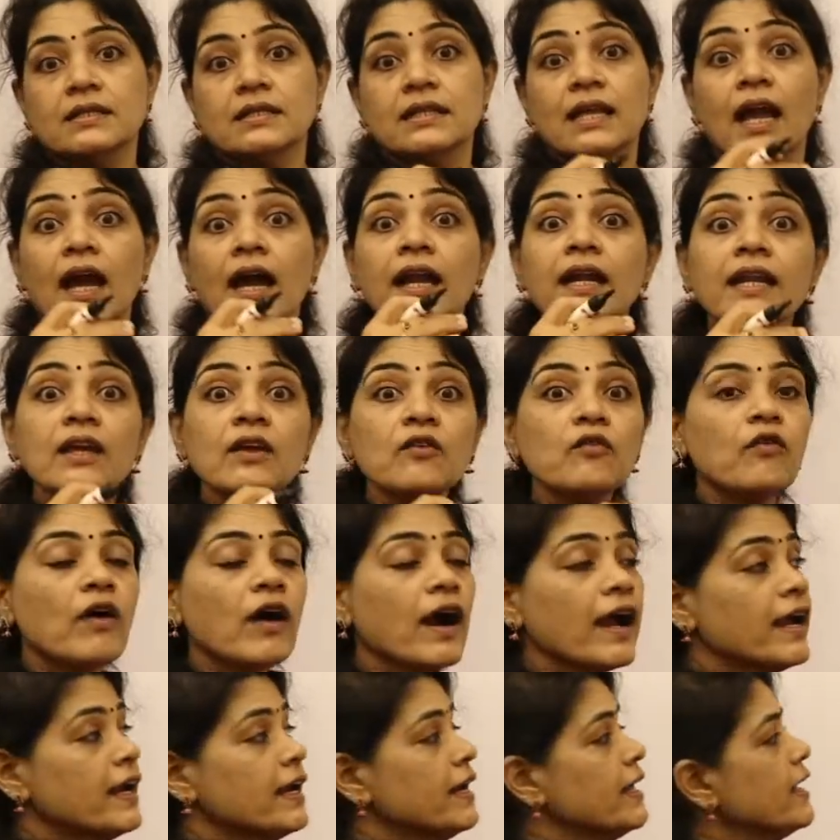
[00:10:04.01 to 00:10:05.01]
They are
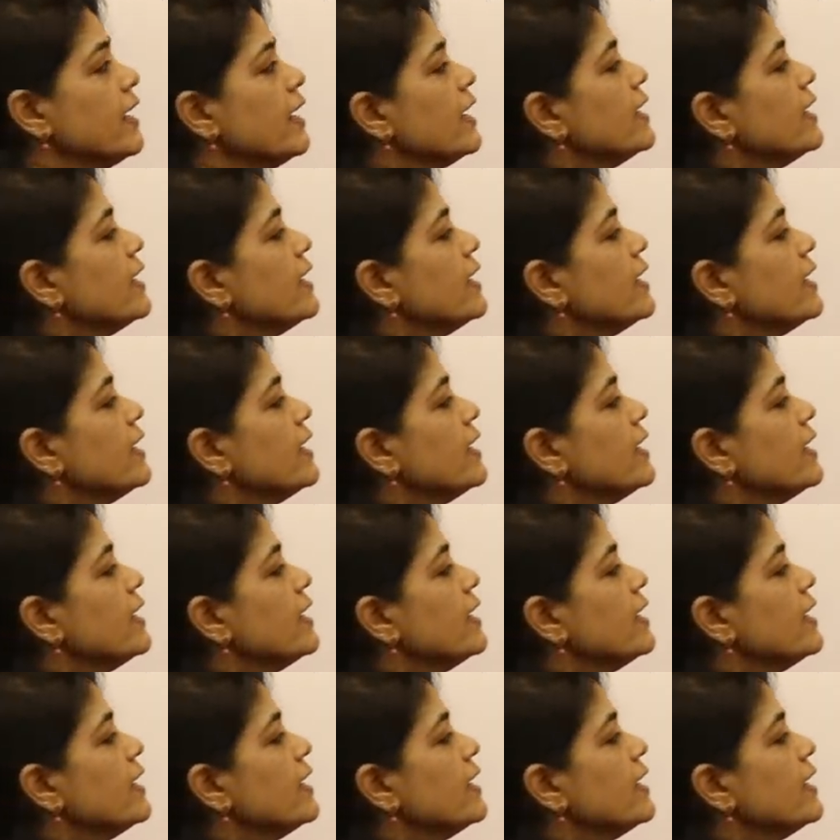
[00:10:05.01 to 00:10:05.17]
dividing